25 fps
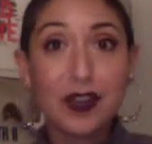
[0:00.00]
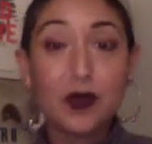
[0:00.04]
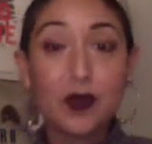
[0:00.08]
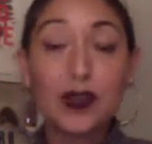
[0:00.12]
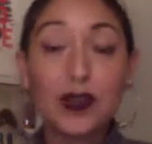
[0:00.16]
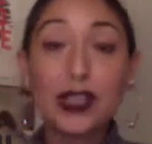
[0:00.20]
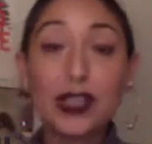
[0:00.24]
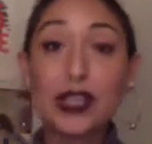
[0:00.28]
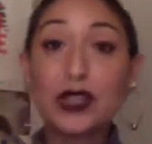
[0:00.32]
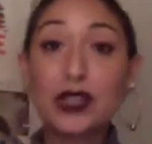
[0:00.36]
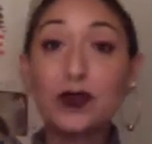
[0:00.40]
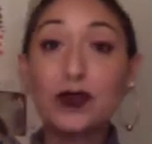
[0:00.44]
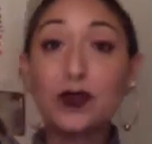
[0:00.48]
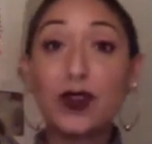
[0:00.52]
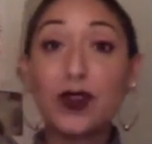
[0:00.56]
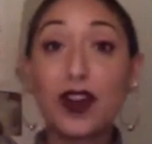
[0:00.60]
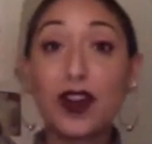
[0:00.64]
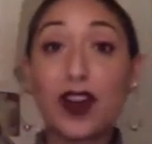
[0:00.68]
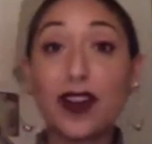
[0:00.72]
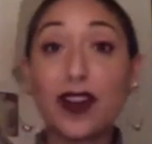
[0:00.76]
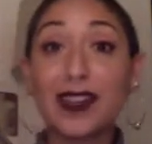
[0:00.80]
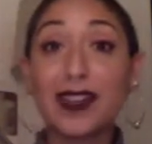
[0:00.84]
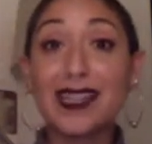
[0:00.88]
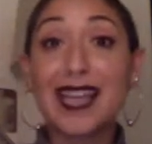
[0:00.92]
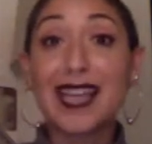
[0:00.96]
when you
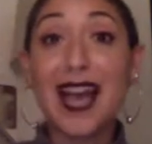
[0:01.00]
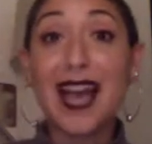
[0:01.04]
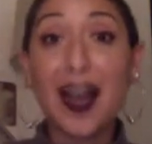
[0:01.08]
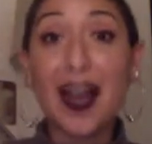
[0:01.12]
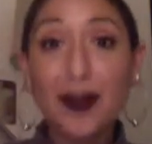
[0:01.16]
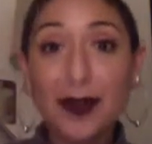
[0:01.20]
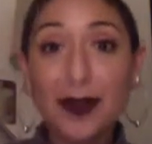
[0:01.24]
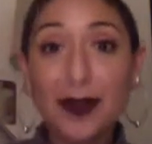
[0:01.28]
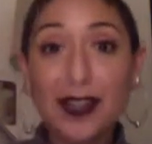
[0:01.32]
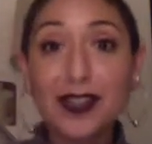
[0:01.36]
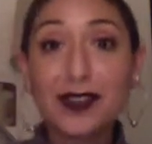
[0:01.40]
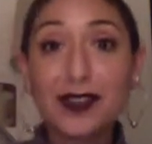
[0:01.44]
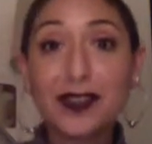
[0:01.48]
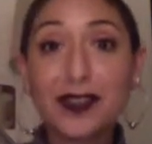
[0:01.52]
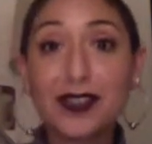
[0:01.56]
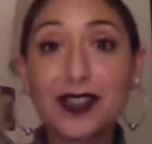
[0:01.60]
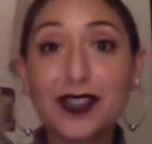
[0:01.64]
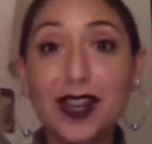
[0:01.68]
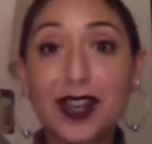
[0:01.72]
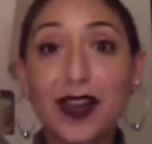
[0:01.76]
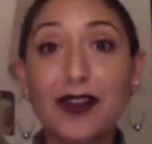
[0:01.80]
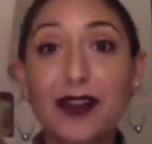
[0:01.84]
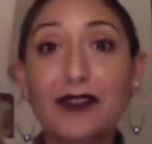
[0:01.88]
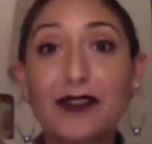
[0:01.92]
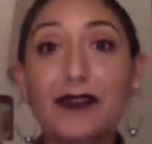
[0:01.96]
are allowing
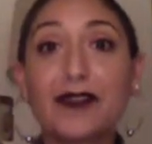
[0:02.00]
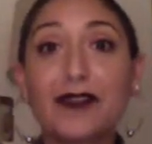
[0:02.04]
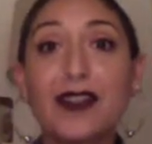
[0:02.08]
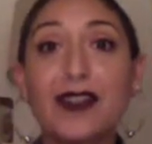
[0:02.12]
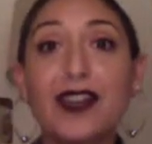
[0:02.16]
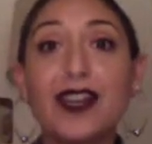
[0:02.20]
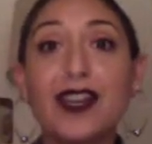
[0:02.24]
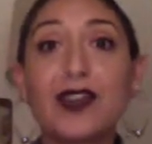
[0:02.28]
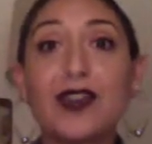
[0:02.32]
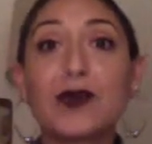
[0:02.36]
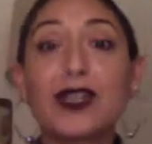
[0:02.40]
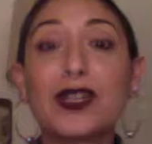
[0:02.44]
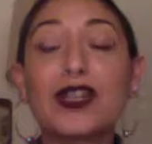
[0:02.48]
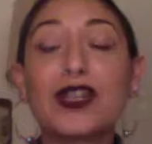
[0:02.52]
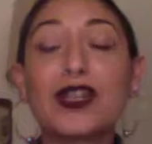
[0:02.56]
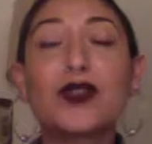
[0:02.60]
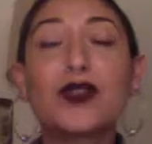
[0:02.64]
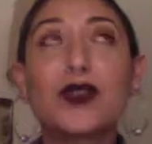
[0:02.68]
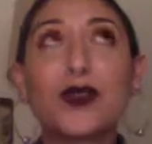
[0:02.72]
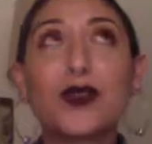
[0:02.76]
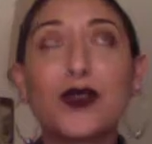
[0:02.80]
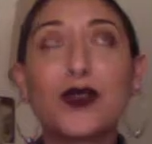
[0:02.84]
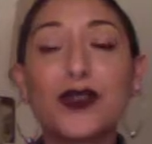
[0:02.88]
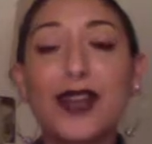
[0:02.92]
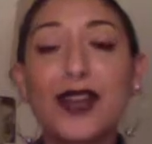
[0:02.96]
yourself, when you're
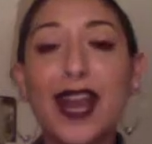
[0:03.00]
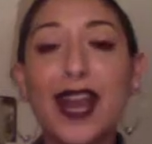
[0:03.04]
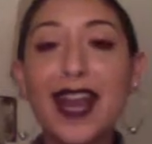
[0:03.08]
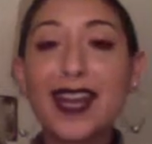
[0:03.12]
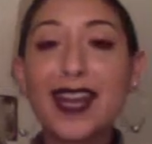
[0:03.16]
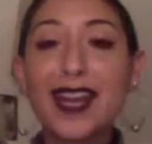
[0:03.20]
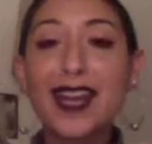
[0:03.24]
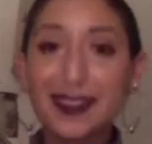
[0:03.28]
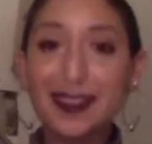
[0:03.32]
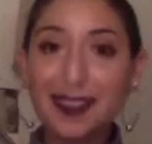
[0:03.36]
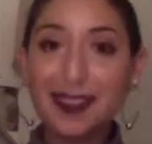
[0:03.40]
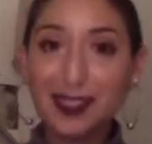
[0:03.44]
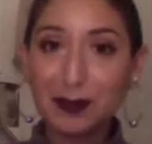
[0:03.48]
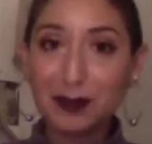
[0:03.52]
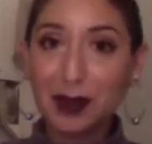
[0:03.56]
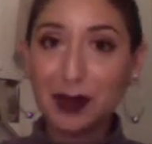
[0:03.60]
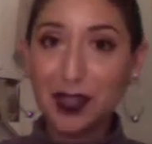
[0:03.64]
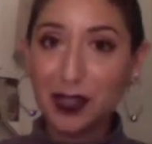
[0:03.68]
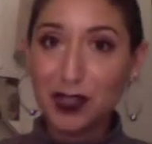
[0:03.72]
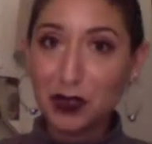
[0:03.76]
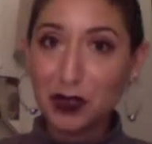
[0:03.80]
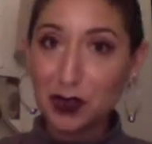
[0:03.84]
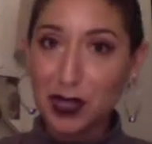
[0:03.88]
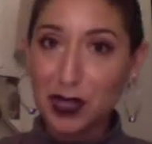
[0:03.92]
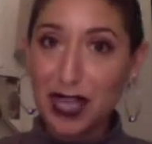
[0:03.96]
creating the
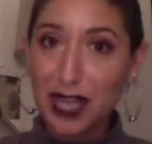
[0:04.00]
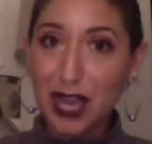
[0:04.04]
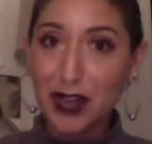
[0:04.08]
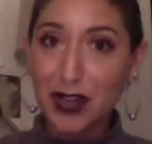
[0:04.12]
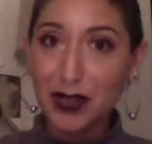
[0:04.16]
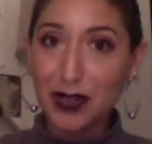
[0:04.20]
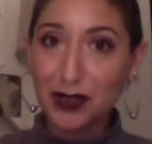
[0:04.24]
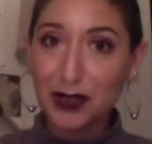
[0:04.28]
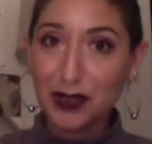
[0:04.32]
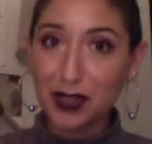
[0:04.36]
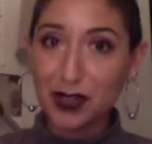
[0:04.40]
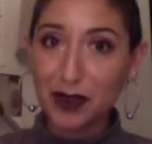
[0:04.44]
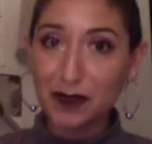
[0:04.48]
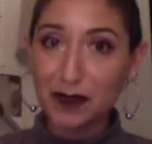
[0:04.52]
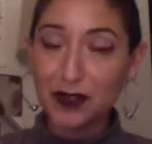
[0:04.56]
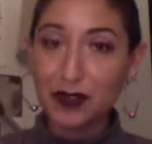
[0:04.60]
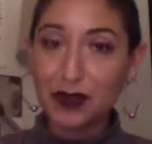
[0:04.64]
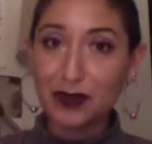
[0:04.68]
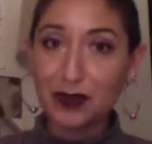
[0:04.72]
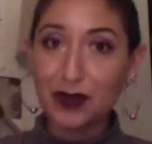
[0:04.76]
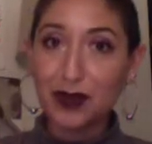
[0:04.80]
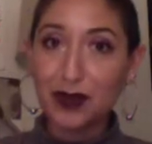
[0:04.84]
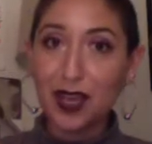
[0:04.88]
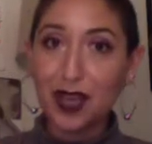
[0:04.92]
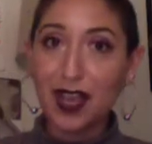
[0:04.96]
space to allow yourself
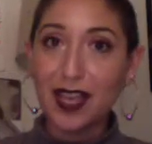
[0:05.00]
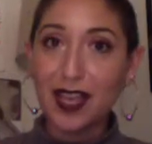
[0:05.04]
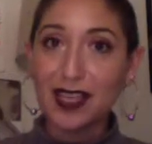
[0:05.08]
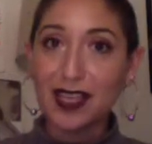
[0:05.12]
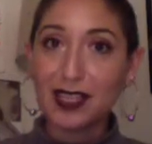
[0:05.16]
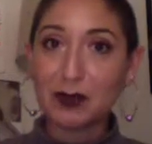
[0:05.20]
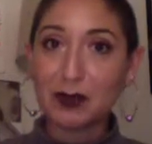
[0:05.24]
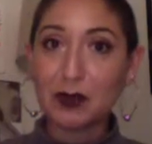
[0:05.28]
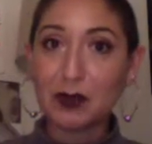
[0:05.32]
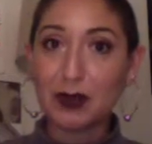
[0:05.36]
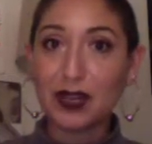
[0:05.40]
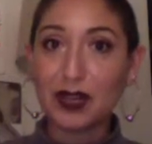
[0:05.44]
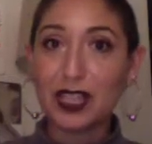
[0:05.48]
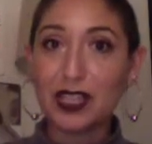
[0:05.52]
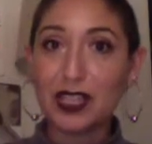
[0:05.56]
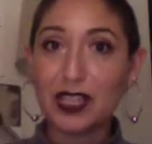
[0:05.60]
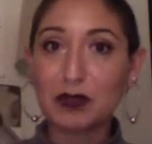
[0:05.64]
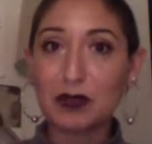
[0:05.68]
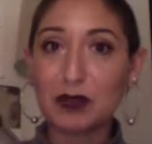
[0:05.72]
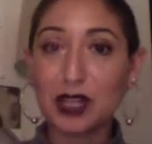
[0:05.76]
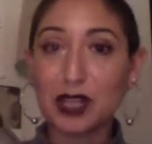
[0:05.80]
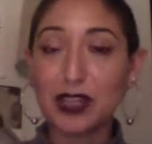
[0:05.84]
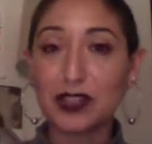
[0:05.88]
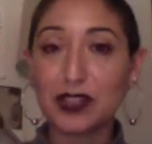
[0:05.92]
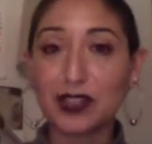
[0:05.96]
to experience
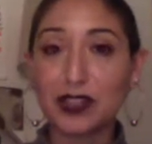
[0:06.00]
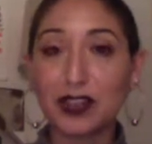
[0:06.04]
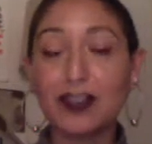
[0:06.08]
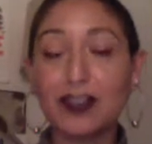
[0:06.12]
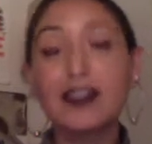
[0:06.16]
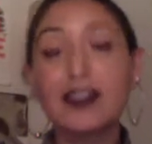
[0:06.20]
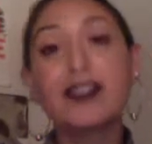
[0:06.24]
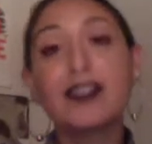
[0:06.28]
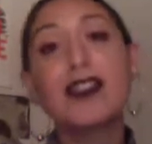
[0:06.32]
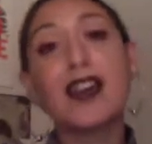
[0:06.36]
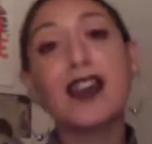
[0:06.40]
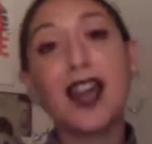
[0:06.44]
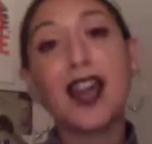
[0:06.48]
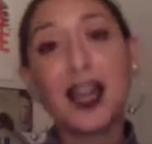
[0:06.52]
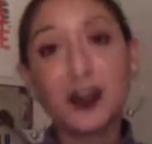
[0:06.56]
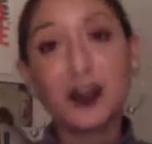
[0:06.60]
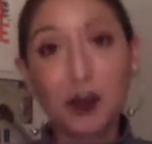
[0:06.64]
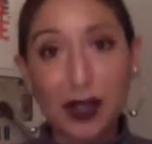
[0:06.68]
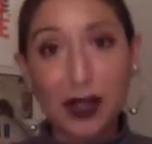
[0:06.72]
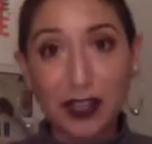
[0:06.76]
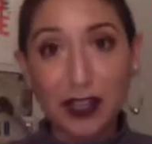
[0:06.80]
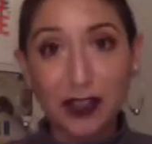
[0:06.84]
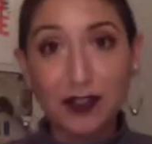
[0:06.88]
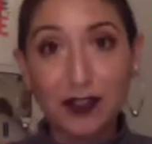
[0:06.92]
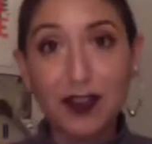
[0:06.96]
pleasure, and
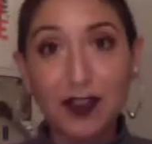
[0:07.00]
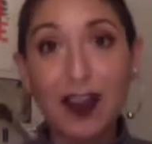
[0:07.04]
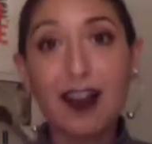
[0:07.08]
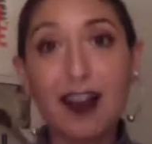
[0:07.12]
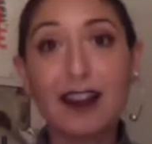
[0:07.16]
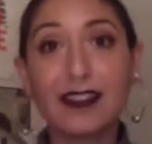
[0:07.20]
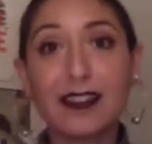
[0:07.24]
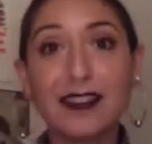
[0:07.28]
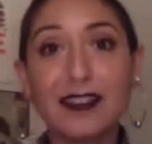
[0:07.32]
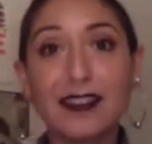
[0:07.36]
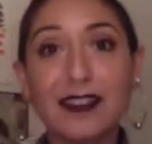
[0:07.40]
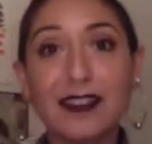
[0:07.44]
when you're not.